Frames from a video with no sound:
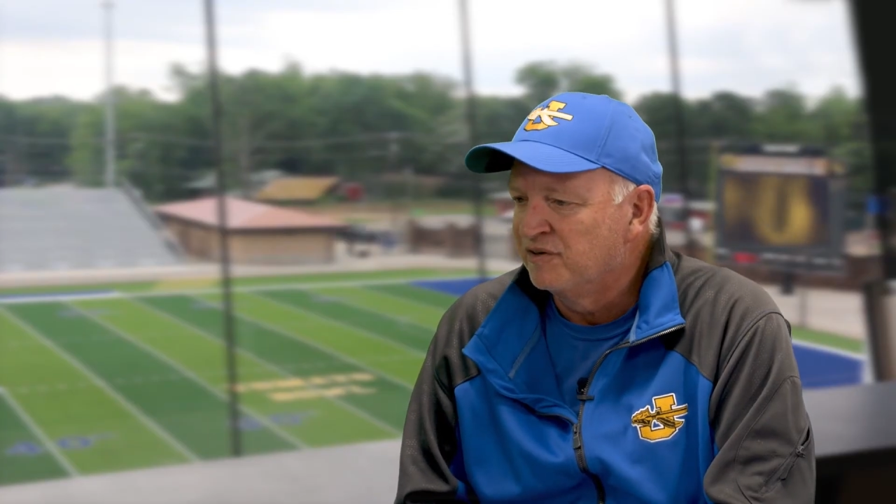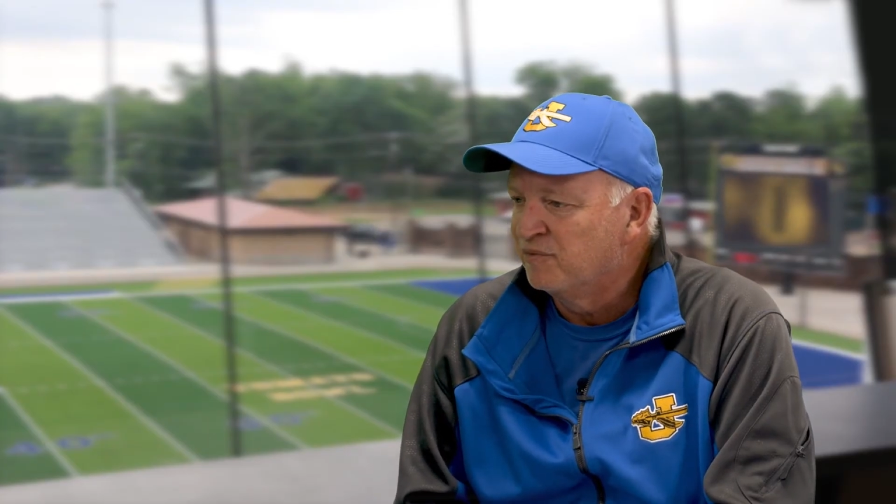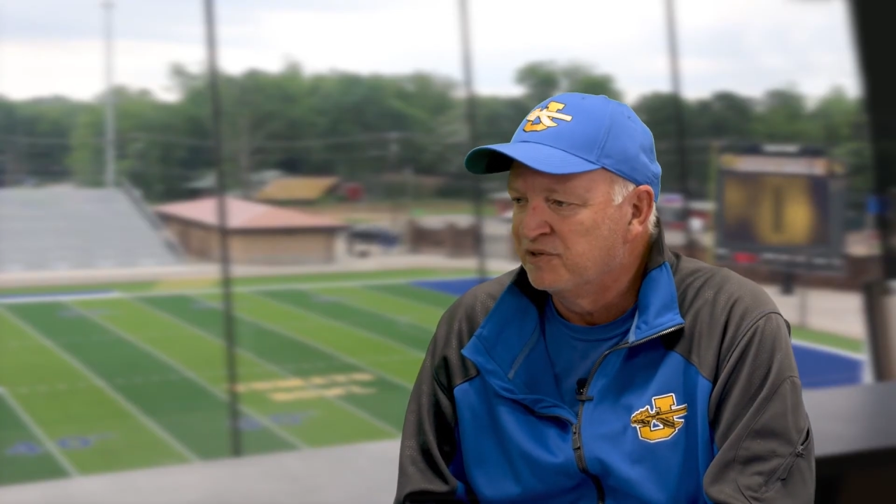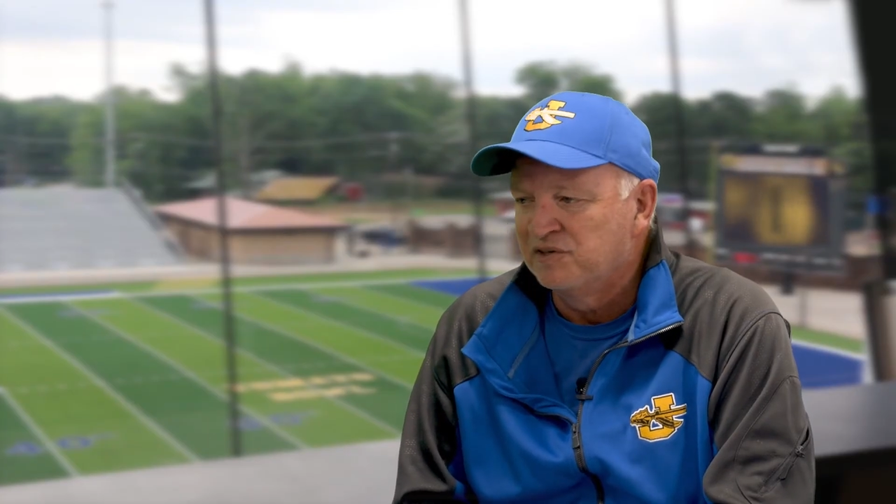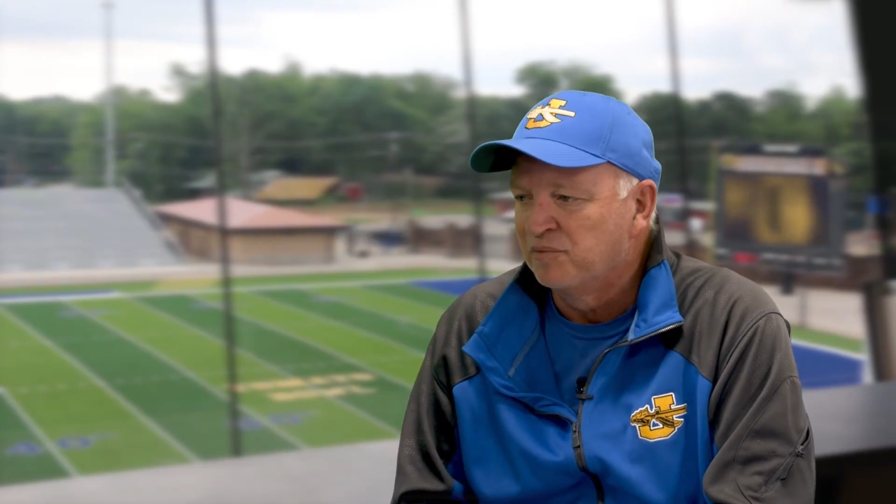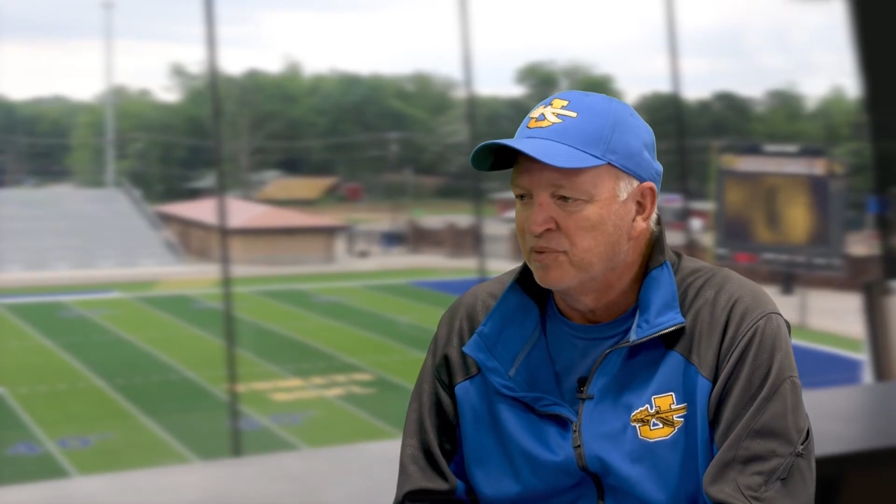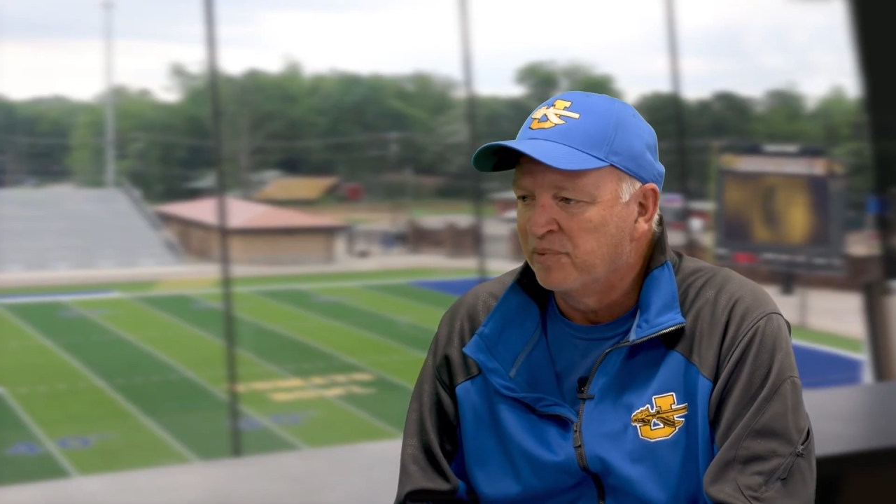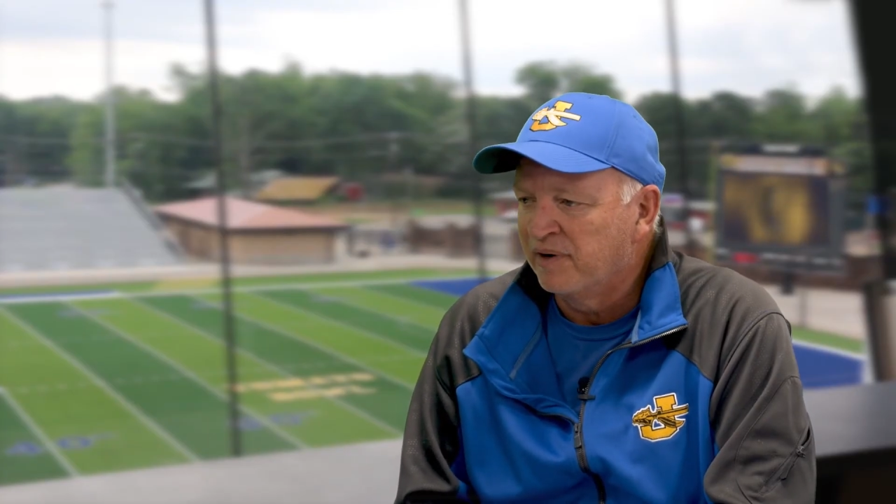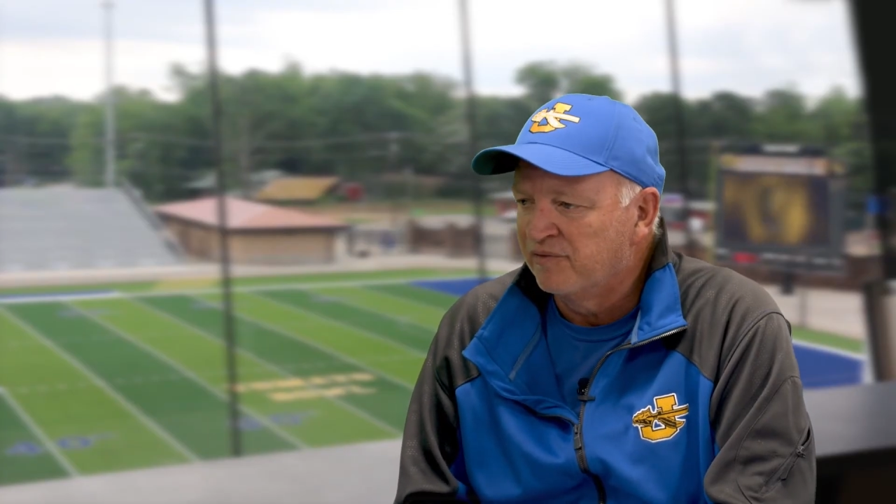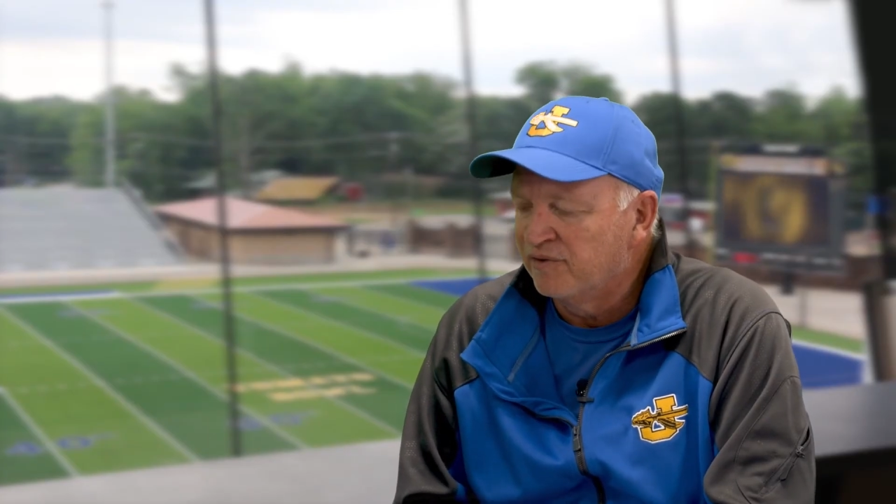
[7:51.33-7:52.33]
and we still
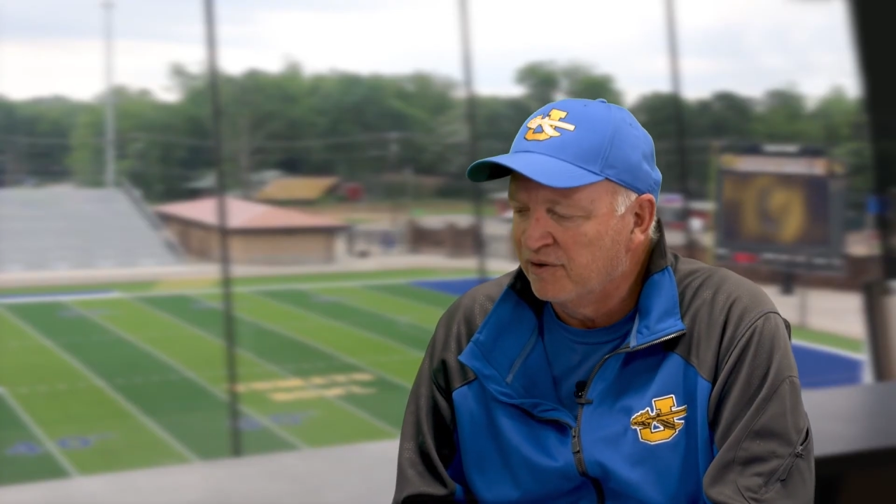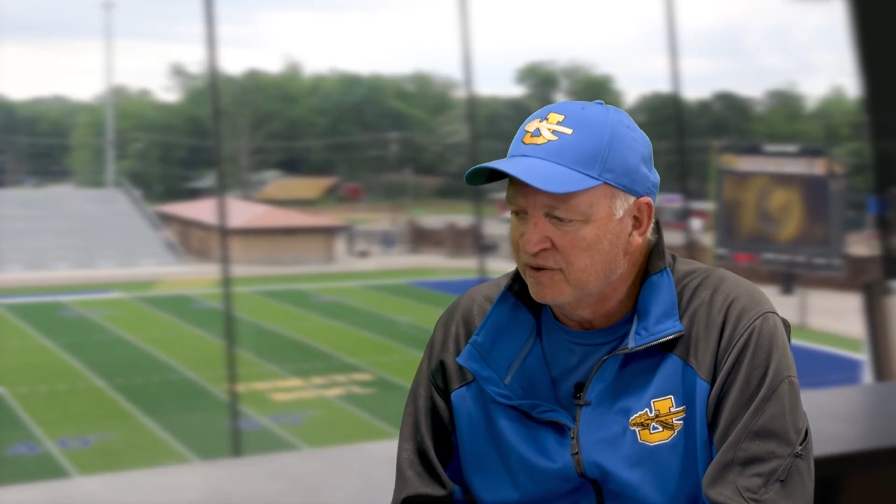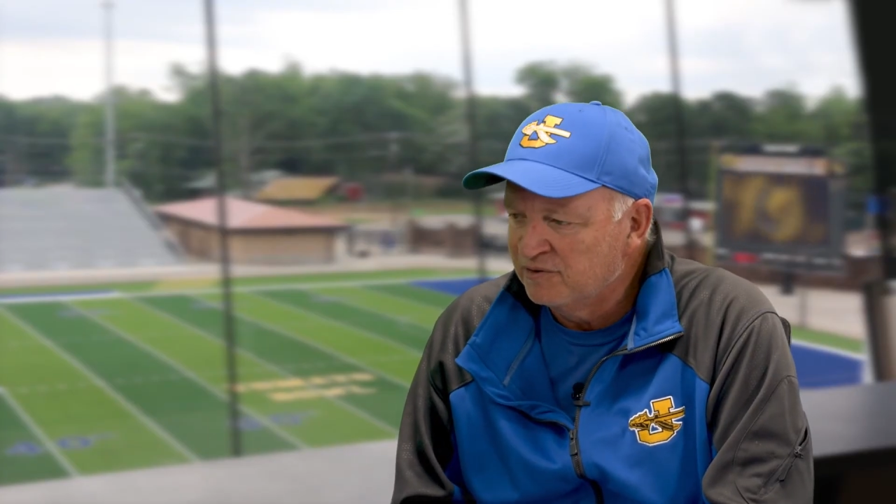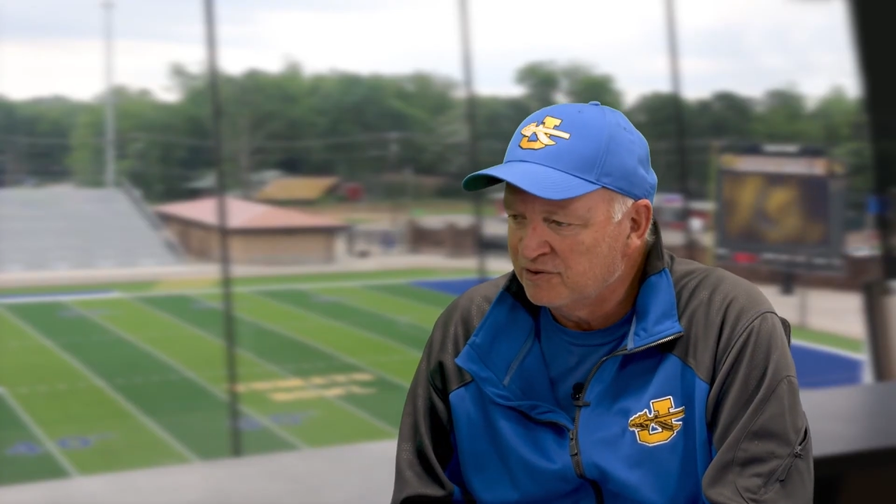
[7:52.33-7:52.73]
prepare for those.